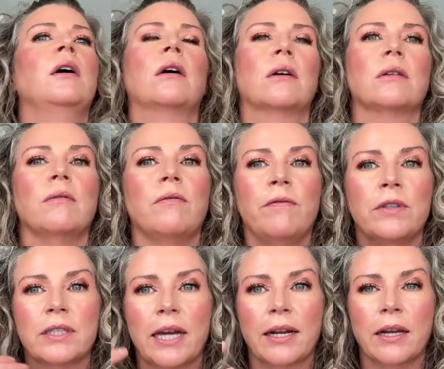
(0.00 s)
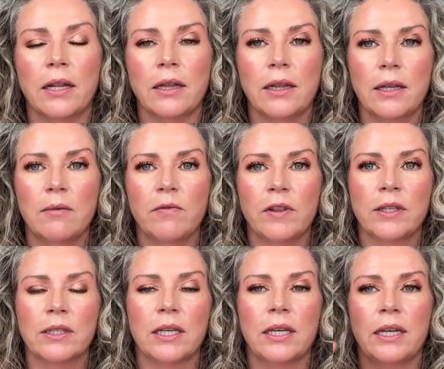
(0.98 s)
or lymph, stagnant lymph in the
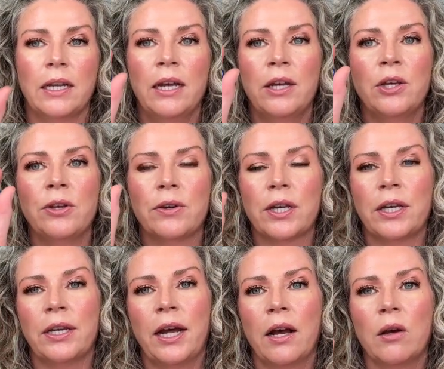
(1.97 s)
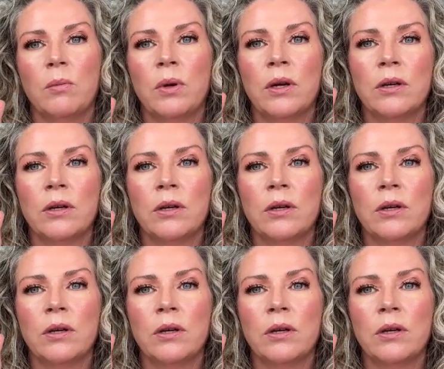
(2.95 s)
skin. You can help,